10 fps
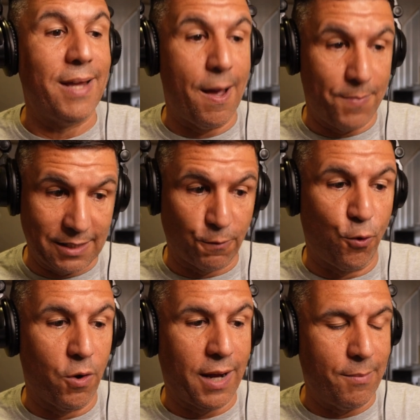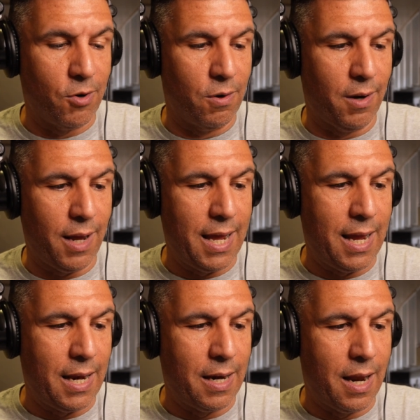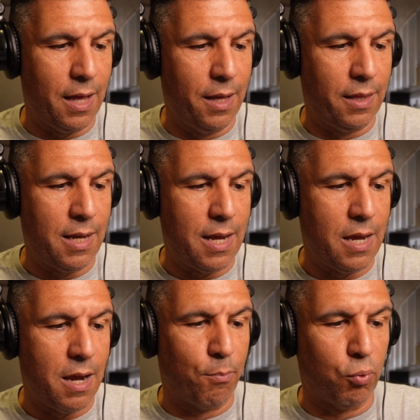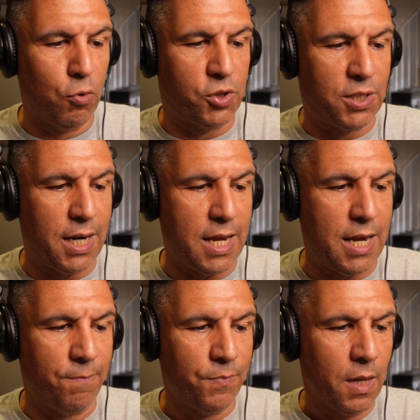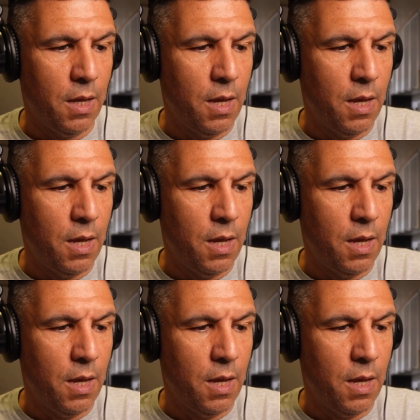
Yep, that's a four-gamer in the Brew City.